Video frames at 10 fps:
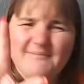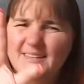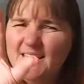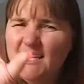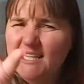
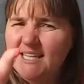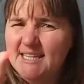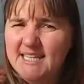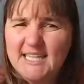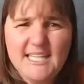in the
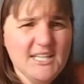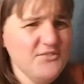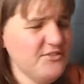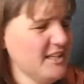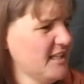
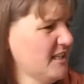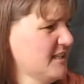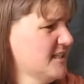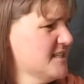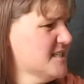
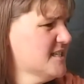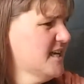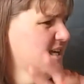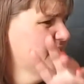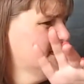evenings,
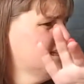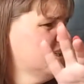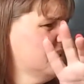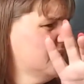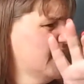and I
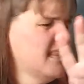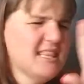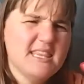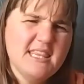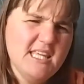
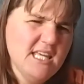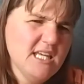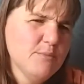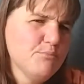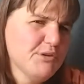think I'm
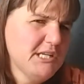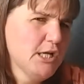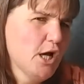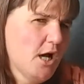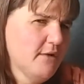pretty
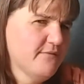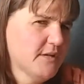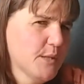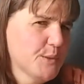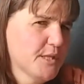confident
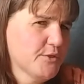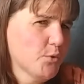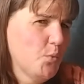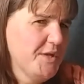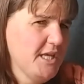that the
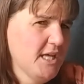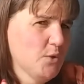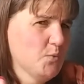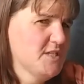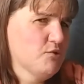weekend was
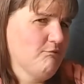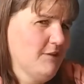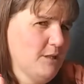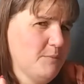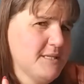really
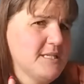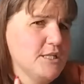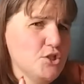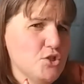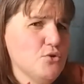busy too,
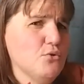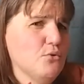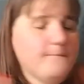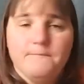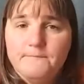
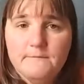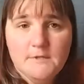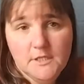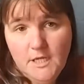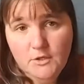that I
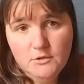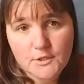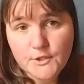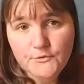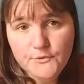couldn't go
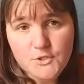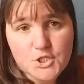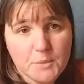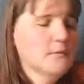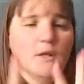food shopping.
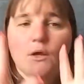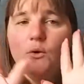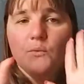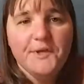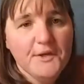We
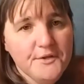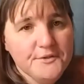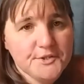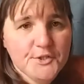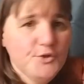all
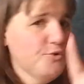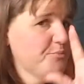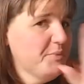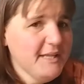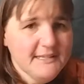know
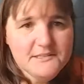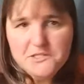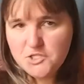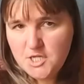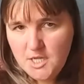plans
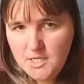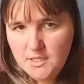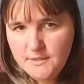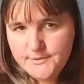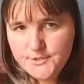
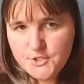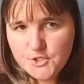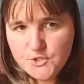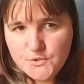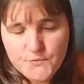change,
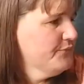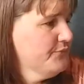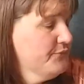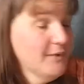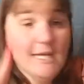and
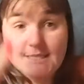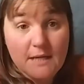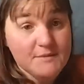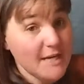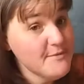sometimes
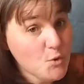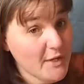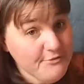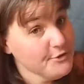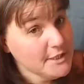quite
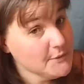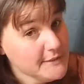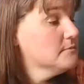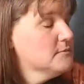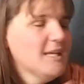frequently.
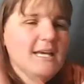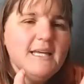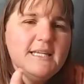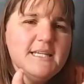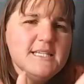And
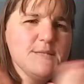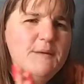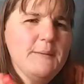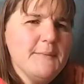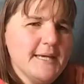as my
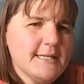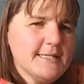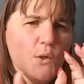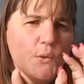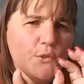man and I
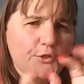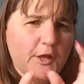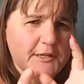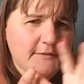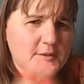thought of the
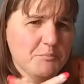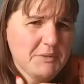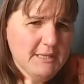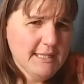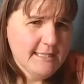
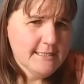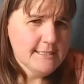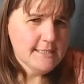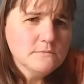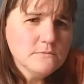plans
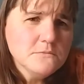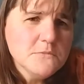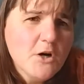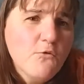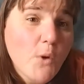of what
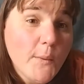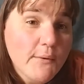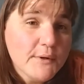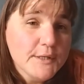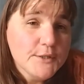we were going to do this